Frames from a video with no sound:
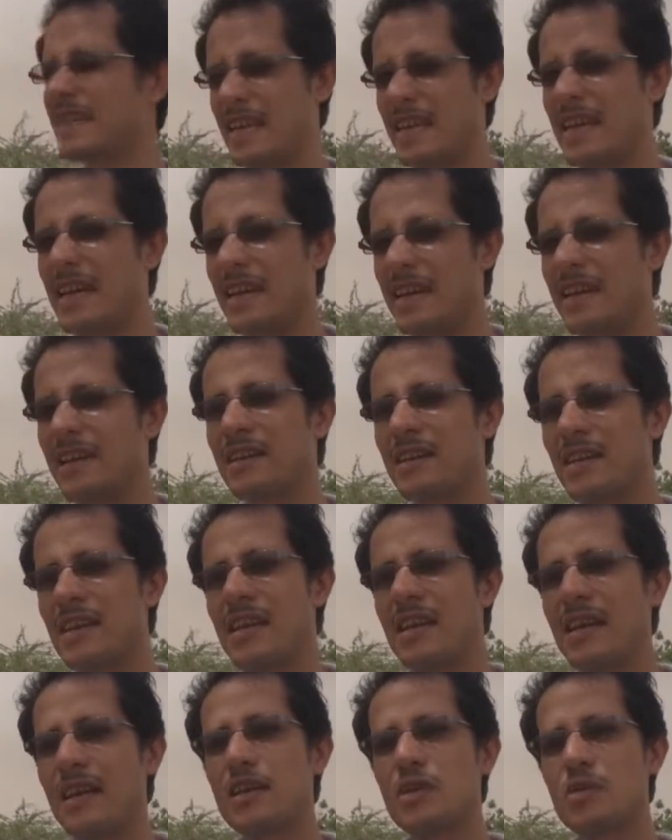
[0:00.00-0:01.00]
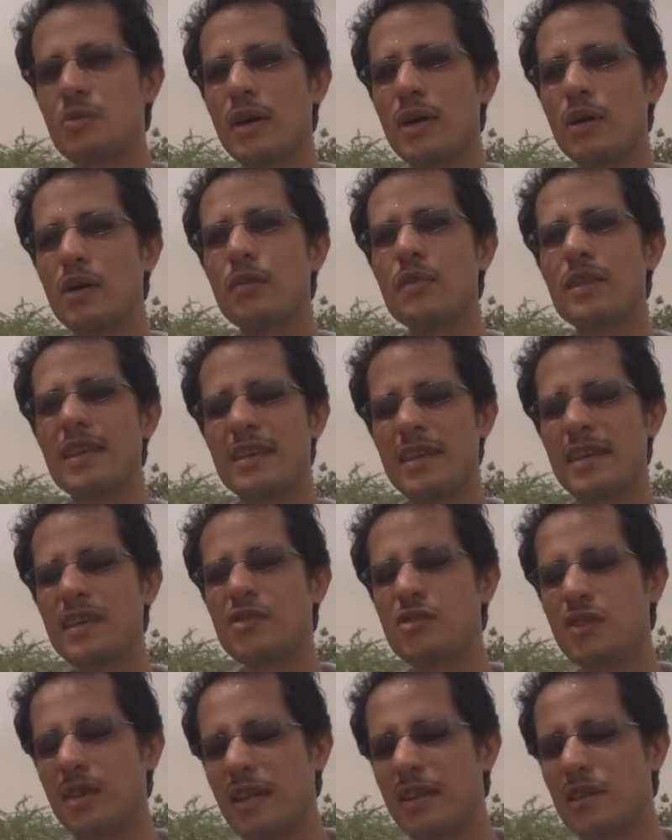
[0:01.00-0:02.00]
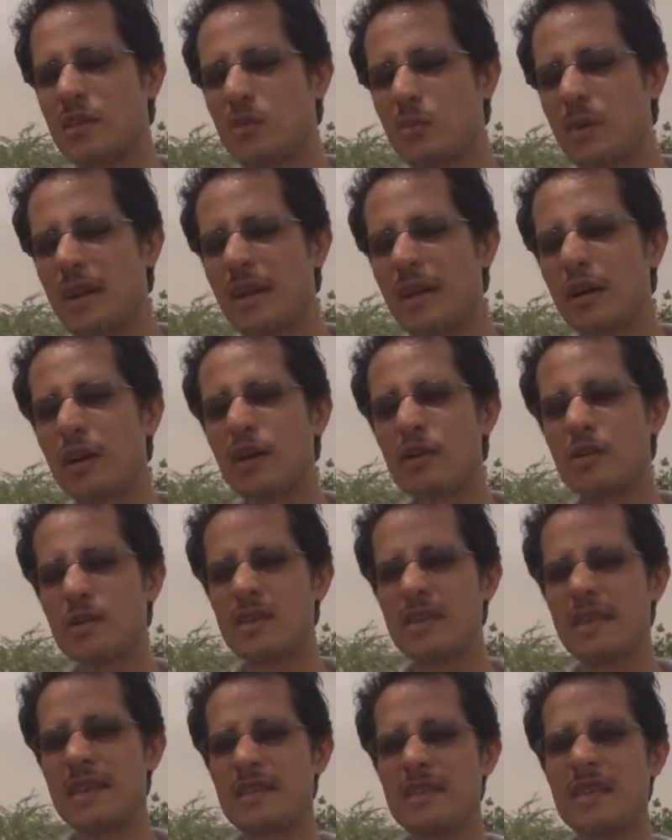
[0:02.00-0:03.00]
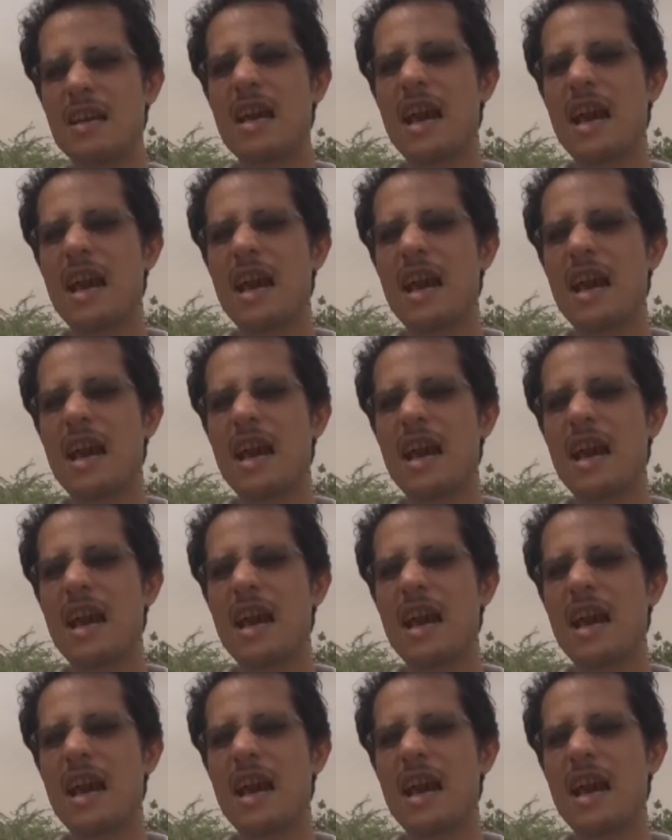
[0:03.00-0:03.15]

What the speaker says: Here is one of the districts where hosted